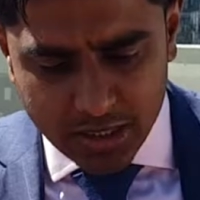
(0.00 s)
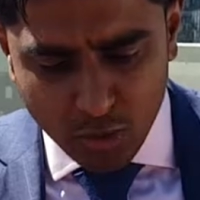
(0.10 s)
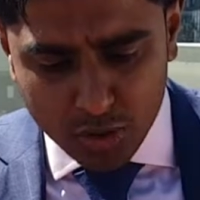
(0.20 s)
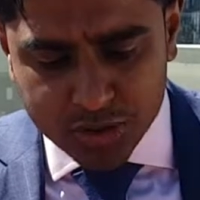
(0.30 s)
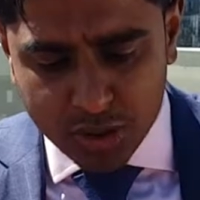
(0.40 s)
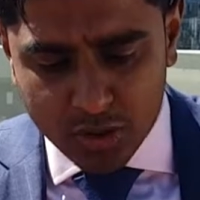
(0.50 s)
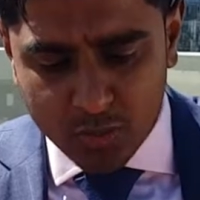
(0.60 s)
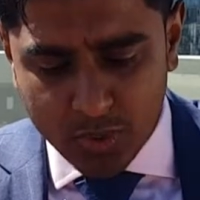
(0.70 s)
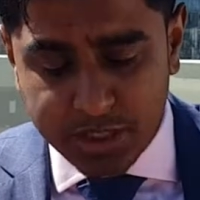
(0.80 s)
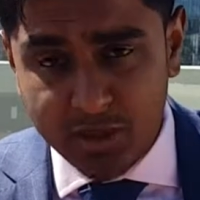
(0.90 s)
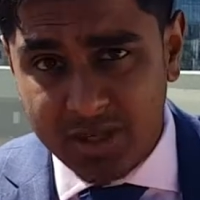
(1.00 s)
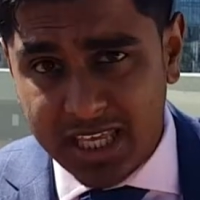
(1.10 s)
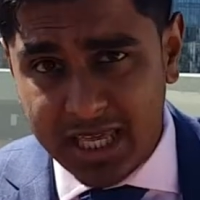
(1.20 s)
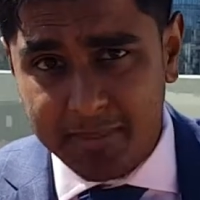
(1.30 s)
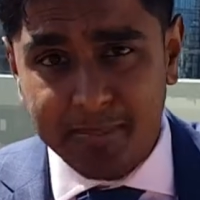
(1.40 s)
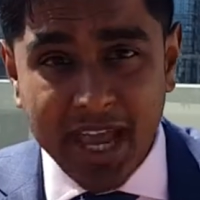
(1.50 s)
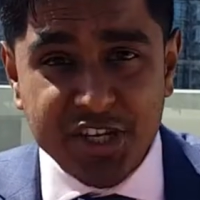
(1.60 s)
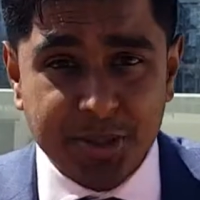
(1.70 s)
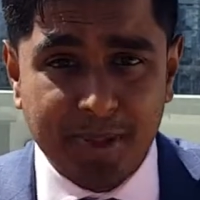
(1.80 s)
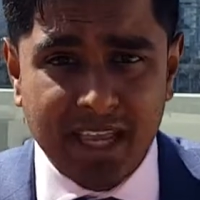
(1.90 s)
Also, when you're looking at
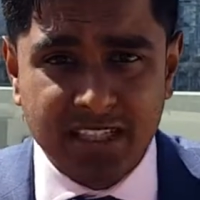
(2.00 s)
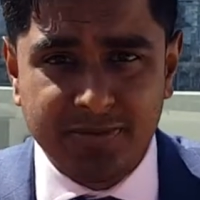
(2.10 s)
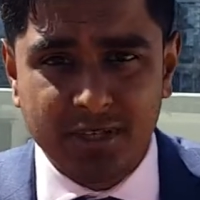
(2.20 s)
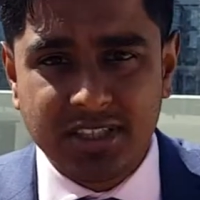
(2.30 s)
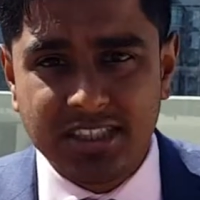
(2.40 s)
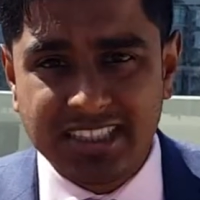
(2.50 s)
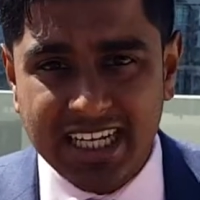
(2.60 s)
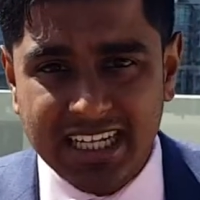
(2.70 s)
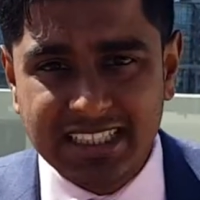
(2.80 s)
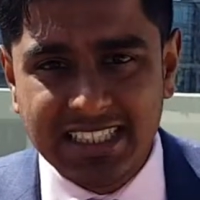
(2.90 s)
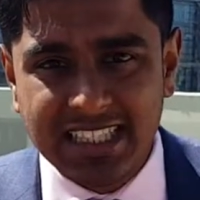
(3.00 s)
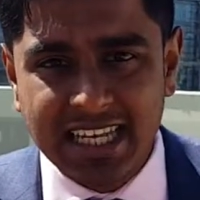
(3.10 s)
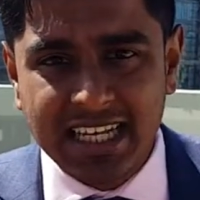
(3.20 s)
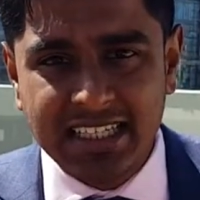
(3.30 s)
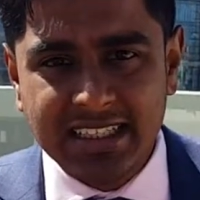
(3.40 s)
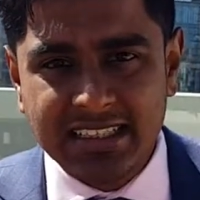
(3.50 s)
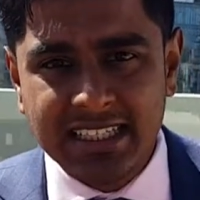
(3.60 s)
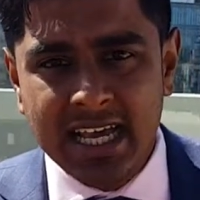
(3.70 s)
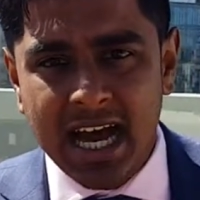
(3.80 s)
major banks versus second-tier lenders,